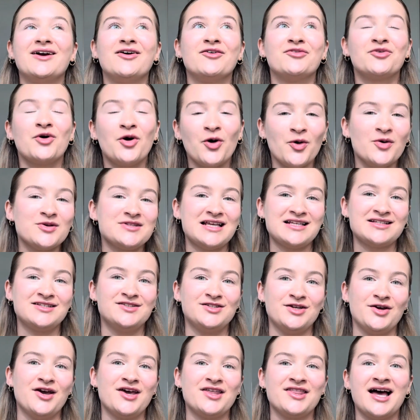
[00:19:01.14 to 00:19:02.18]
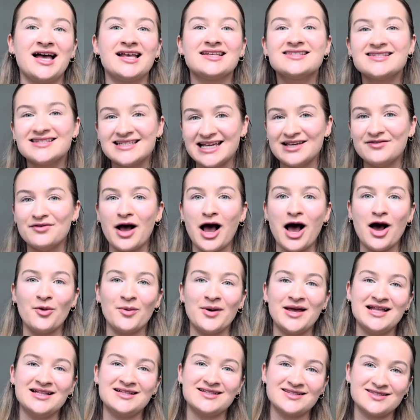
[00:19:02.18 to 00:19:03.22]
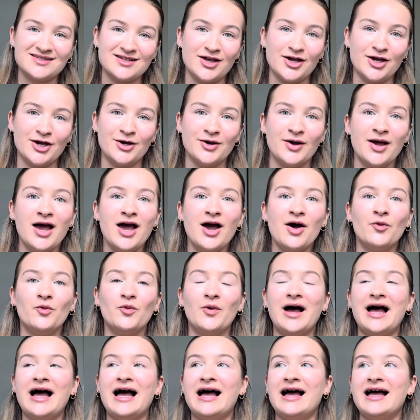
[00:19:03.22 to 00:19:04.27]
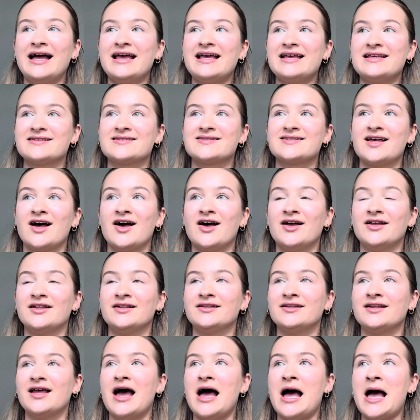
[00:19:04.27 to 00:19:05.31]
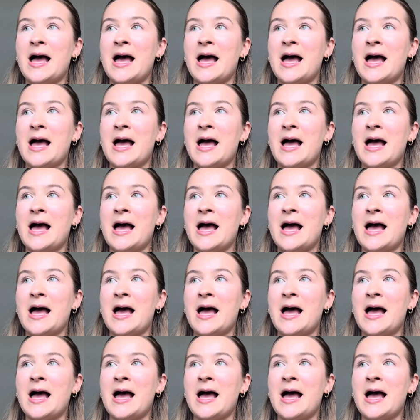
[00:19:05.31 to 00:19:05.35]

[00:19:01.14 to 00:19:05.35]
of course had to do it. That's Steve Irwin's zoo, where his son